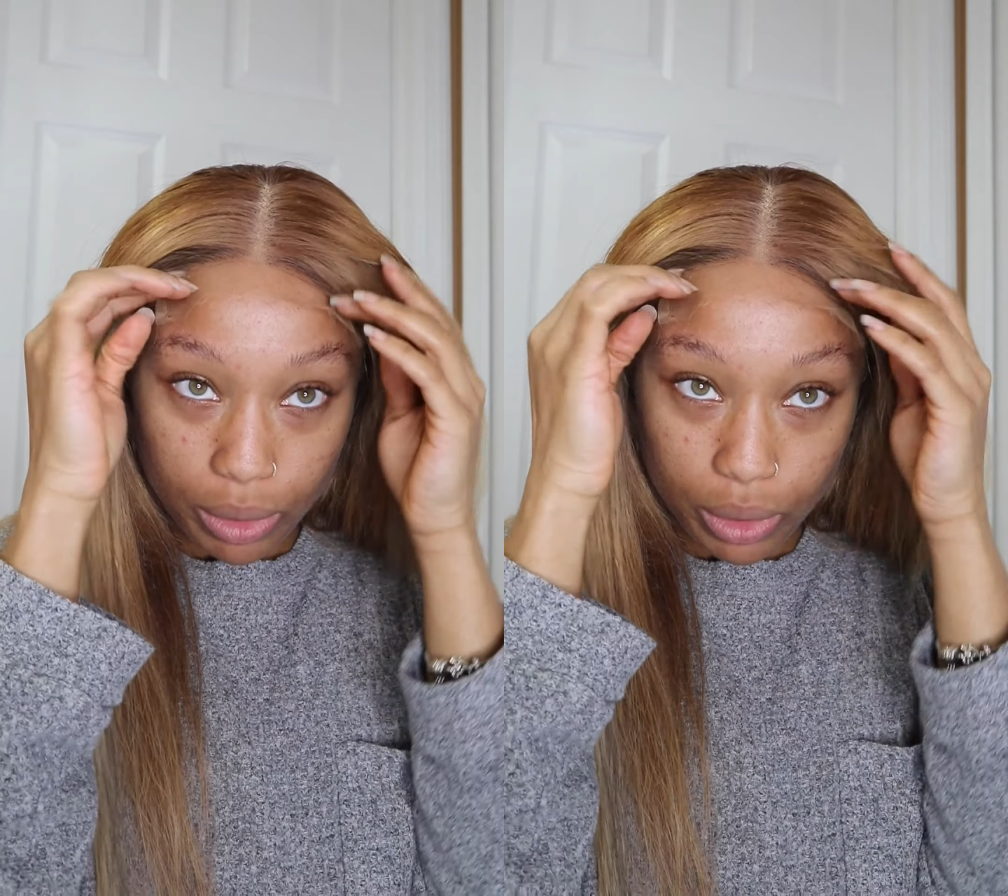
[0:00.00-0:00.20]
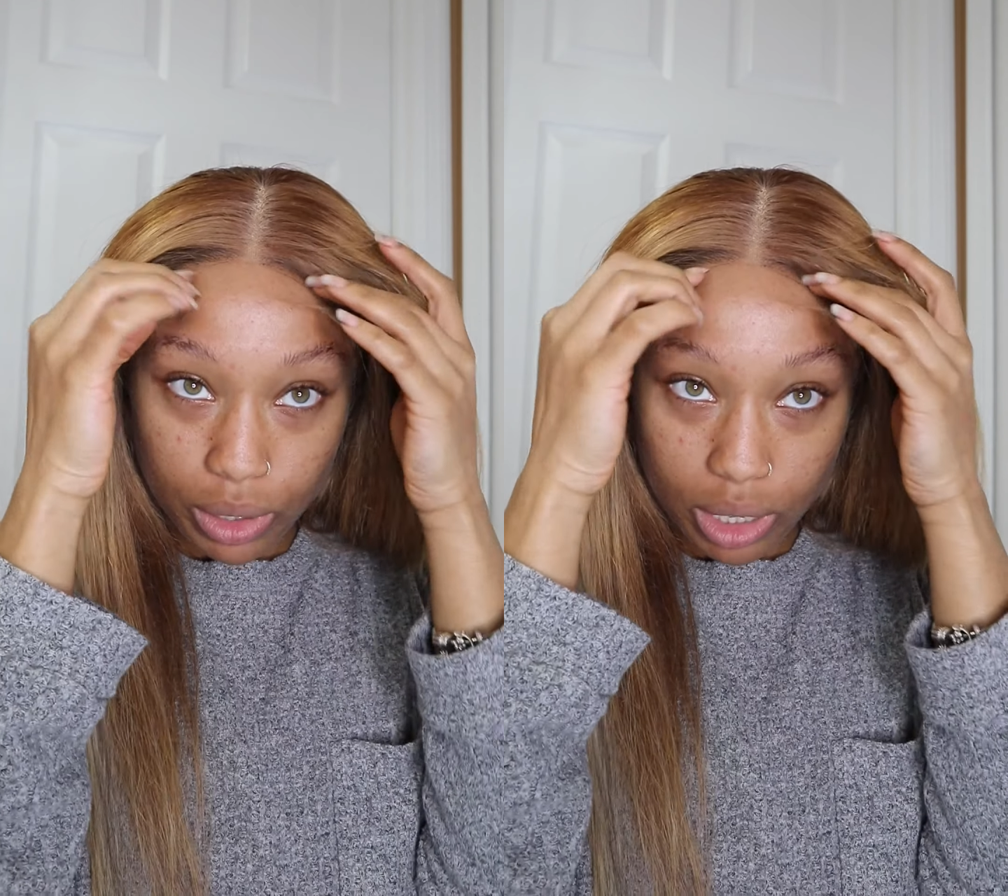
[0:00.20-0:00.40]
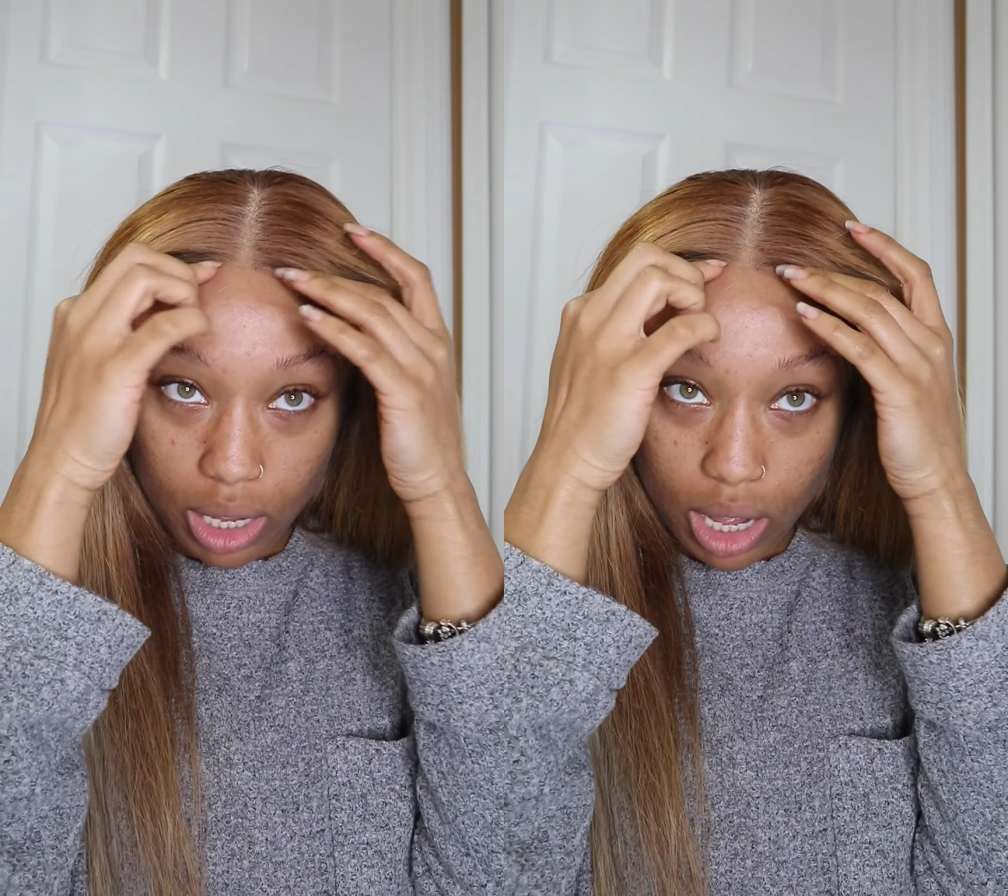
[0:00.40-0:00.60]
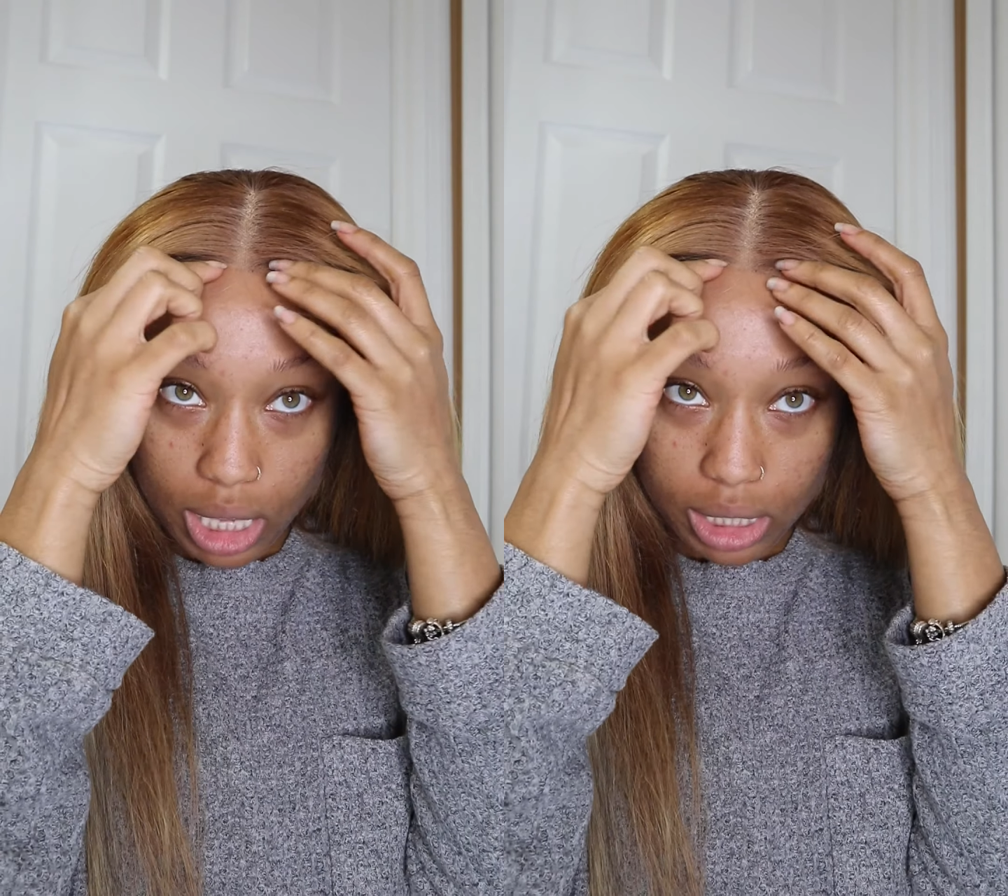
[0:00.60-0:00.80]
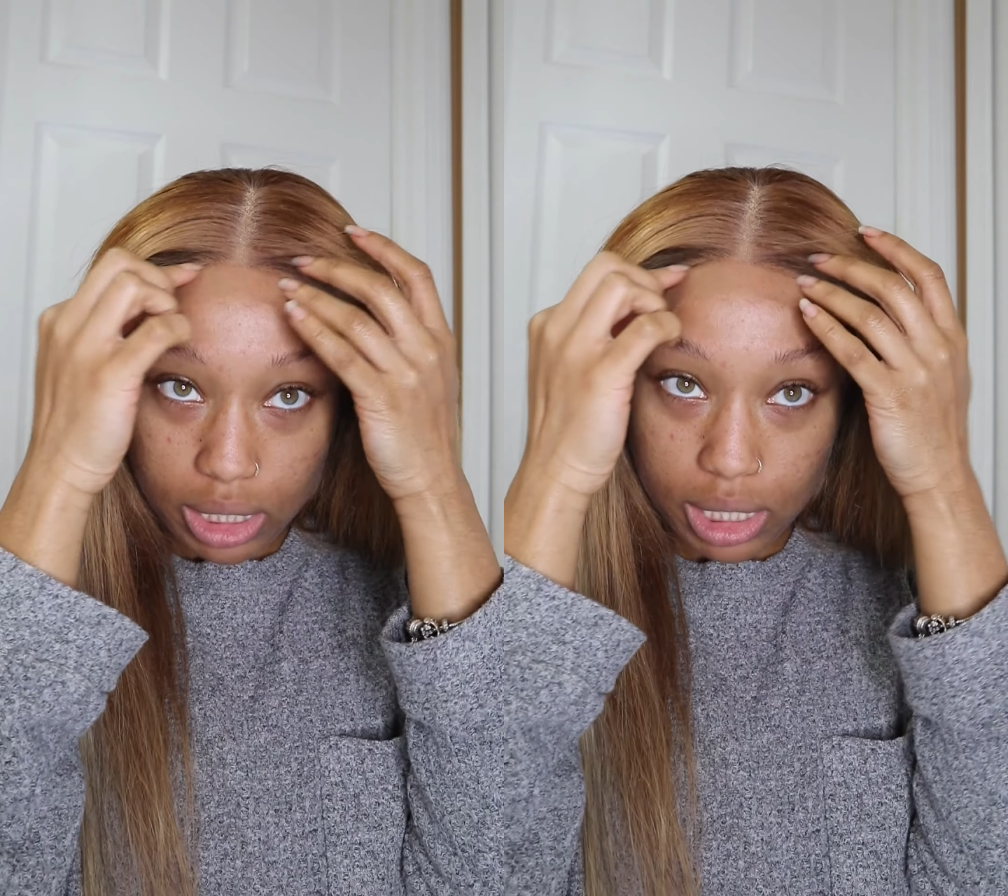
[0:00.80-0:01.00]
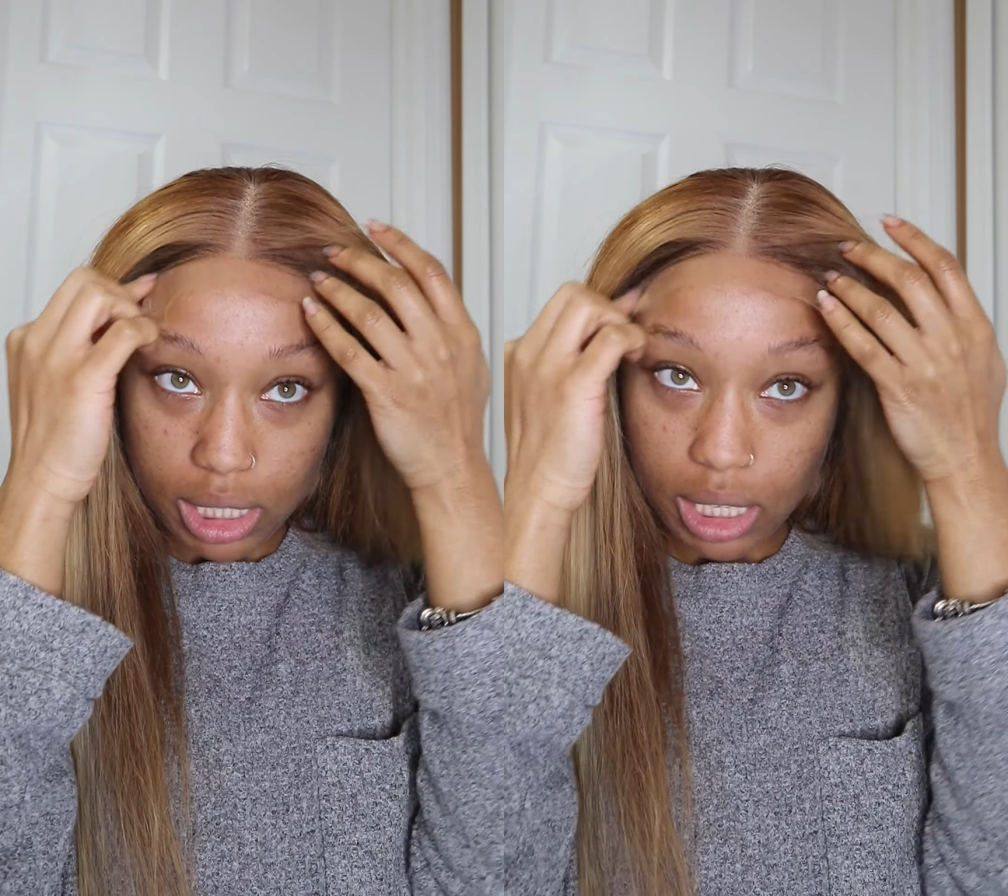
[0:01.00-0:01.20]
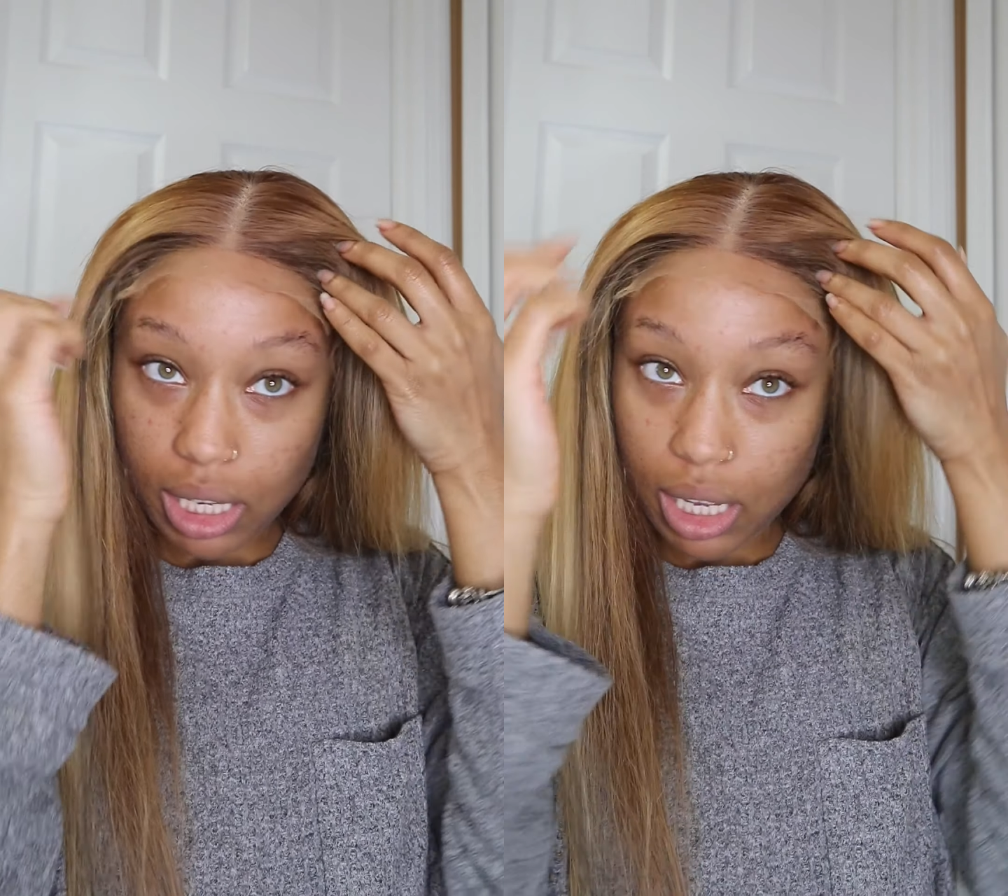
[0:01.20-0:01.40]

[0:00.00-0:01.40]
gonna cut